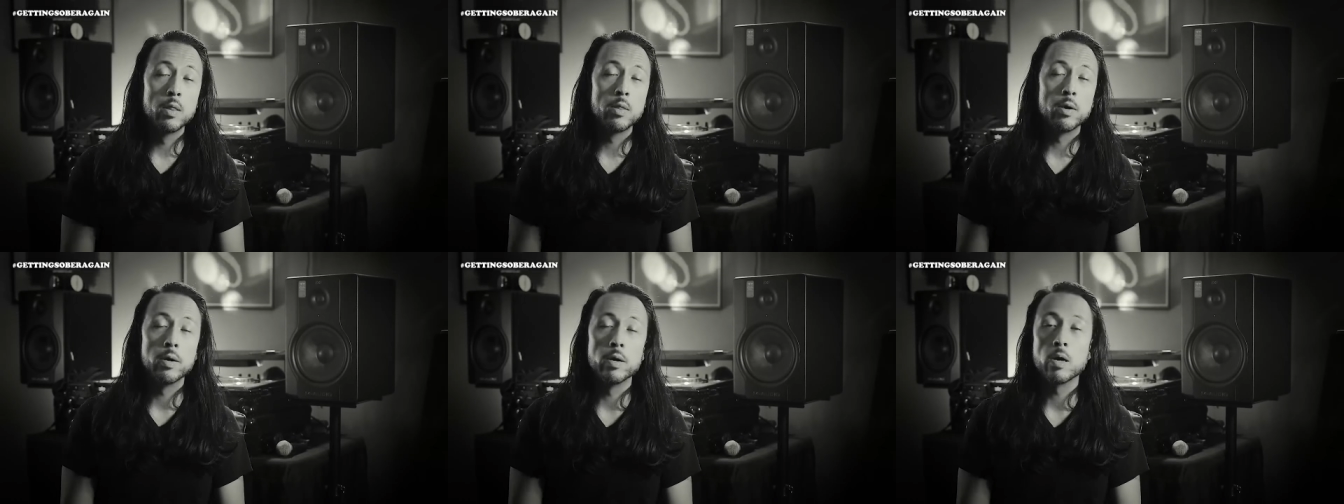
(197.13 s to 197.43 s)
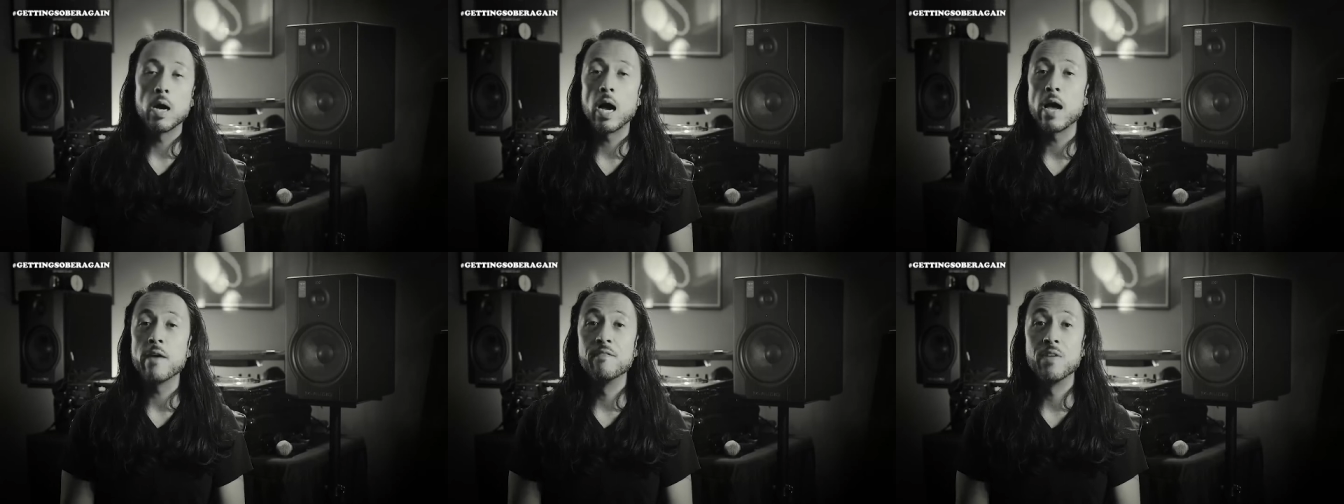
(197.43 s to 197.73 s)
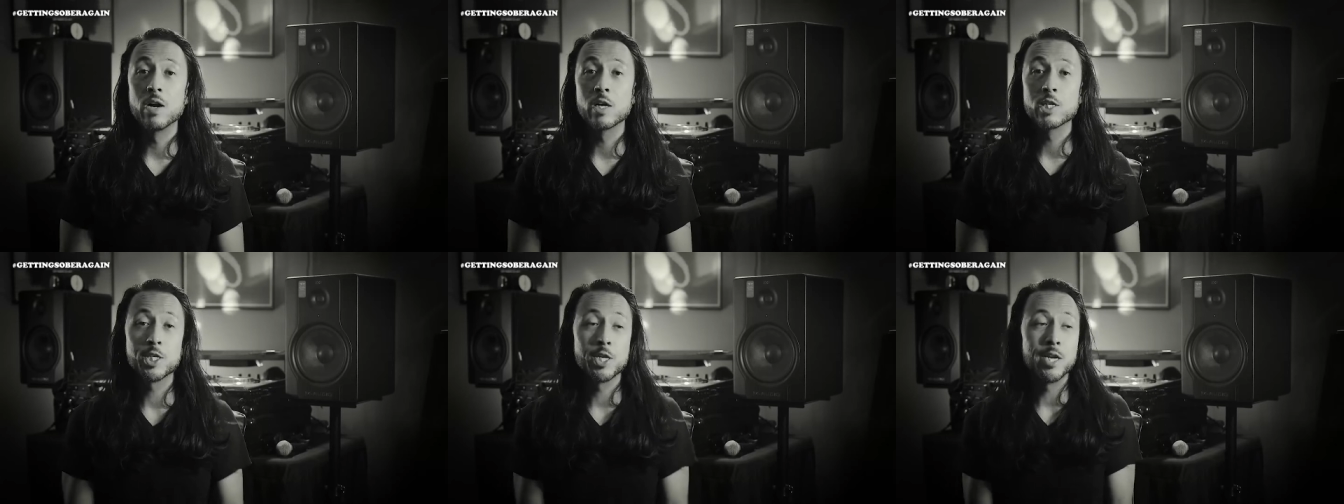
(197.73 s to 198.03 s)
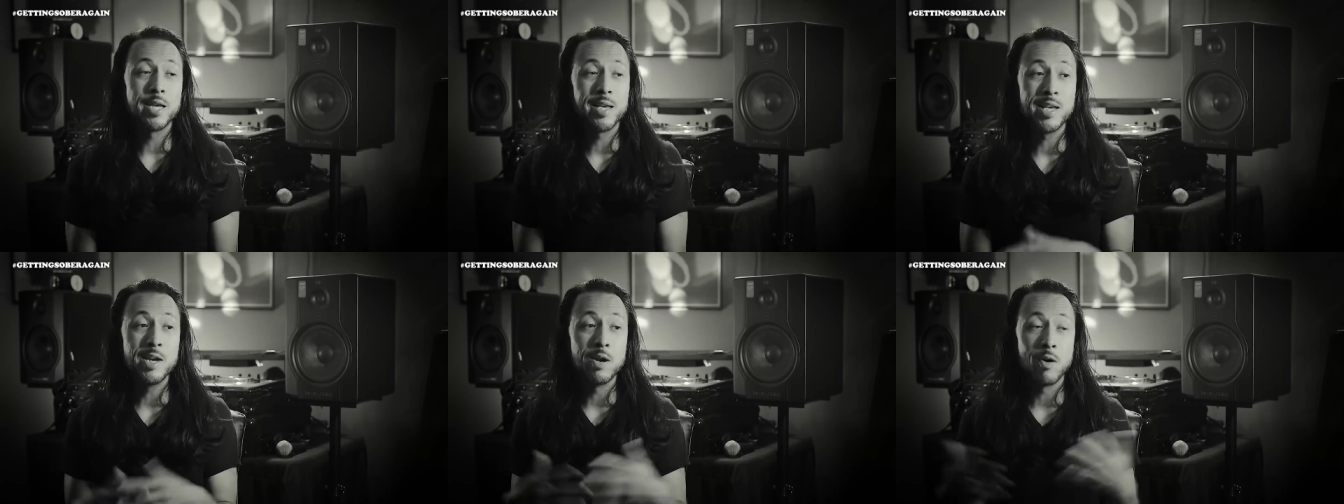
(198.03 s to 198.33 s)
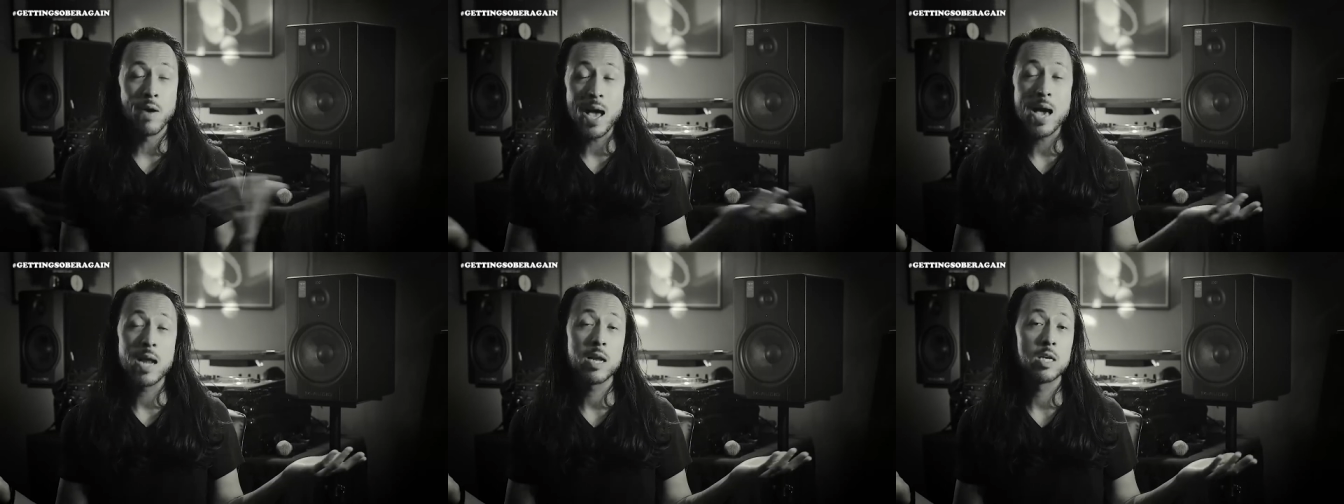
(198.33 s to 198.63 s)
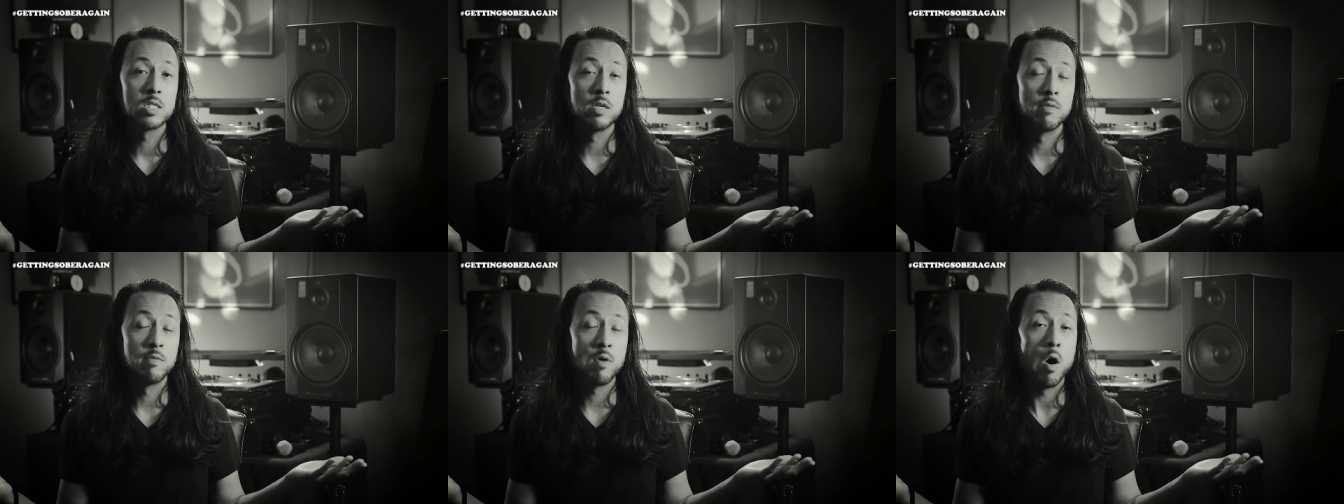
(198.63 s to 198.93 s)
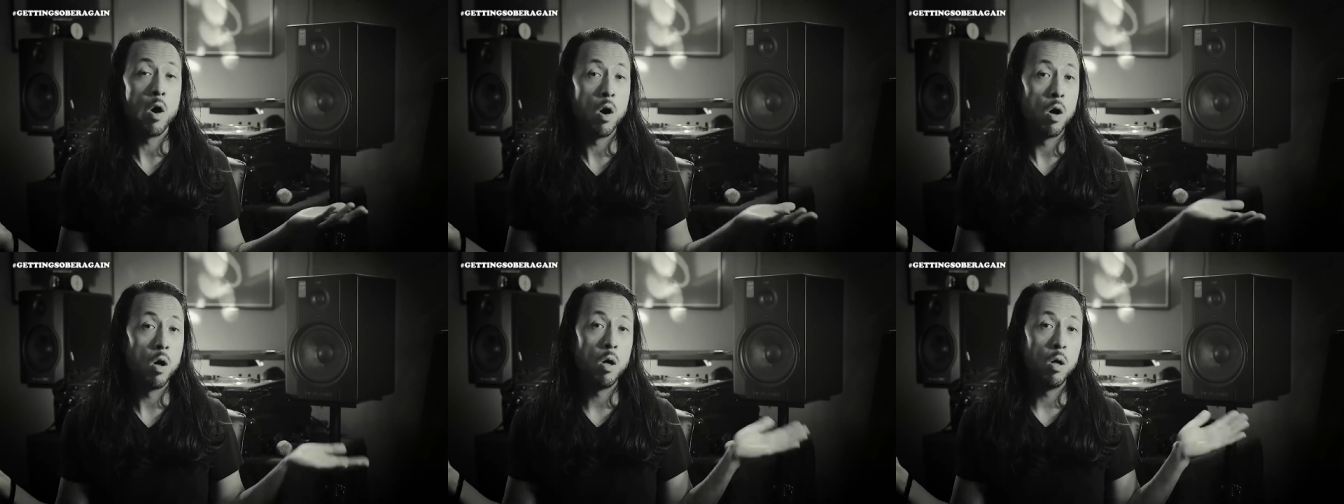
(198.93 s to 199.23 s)
there are high functioning, you know, addicts of
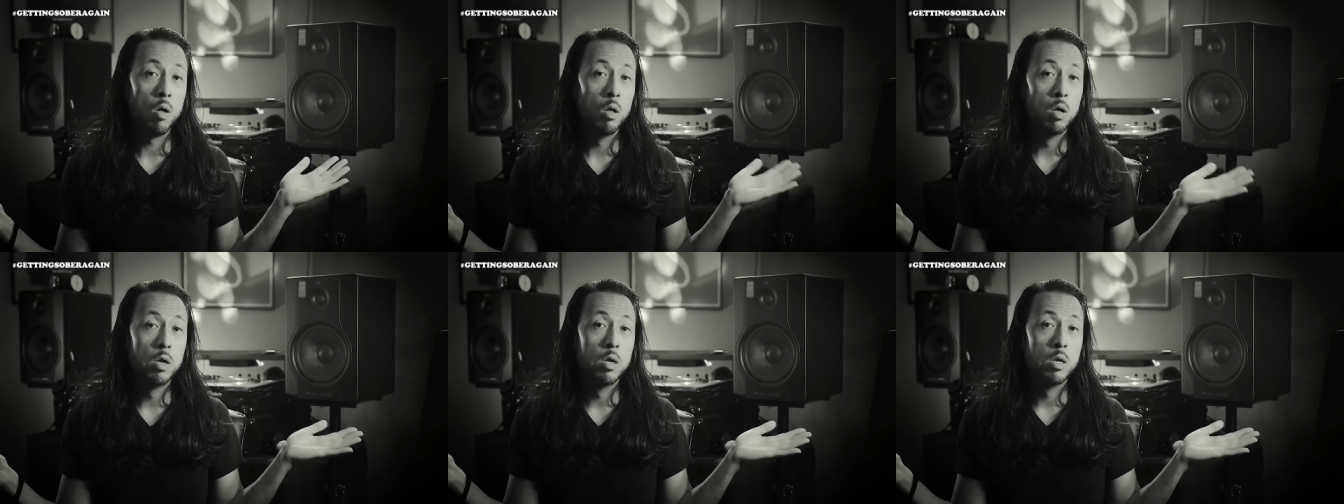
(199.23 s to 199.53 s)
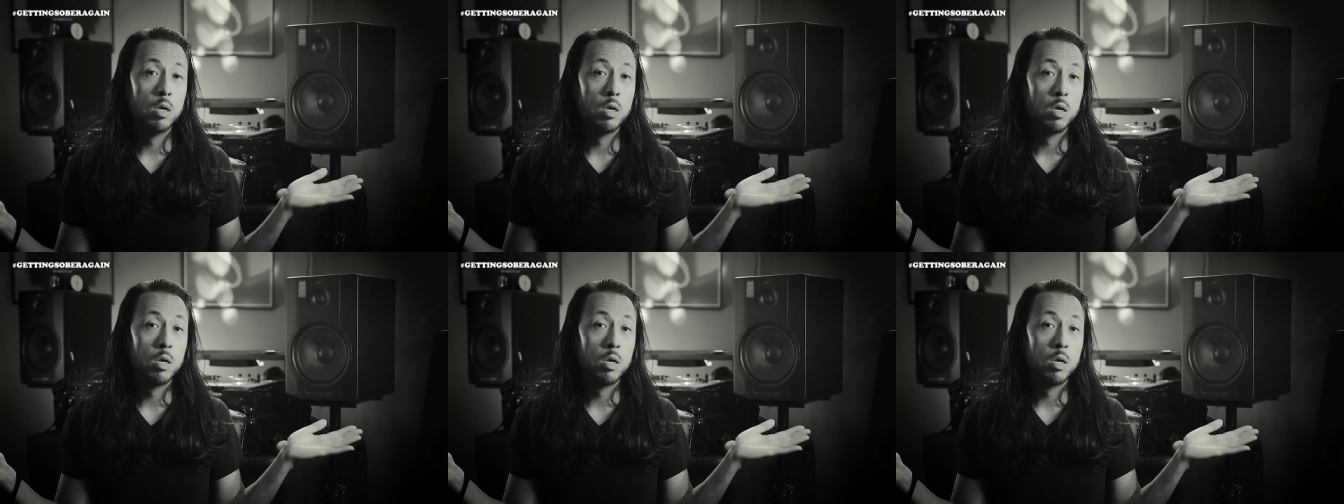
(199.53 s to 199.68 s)
all